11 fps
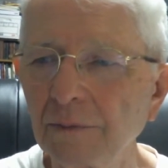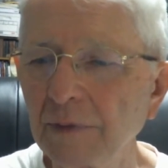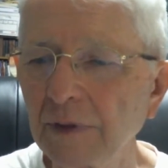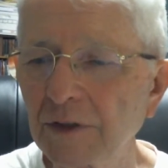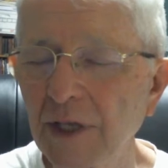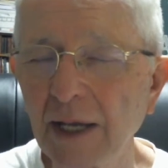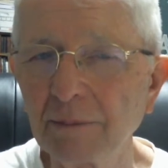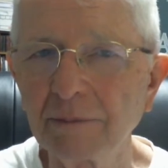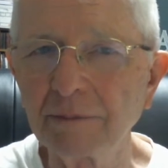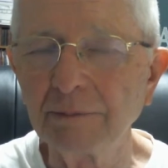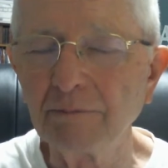it's not
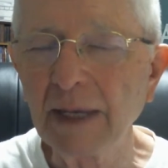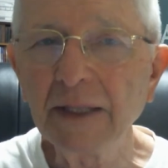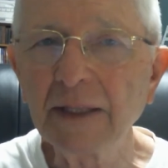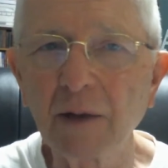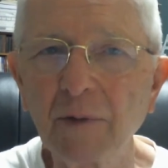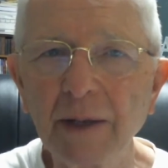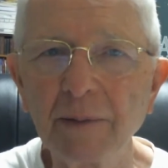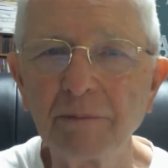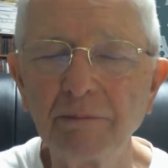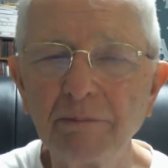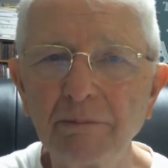made that way.
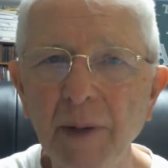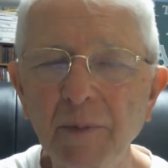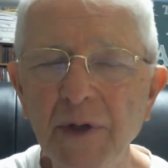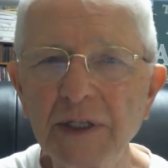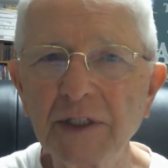Memory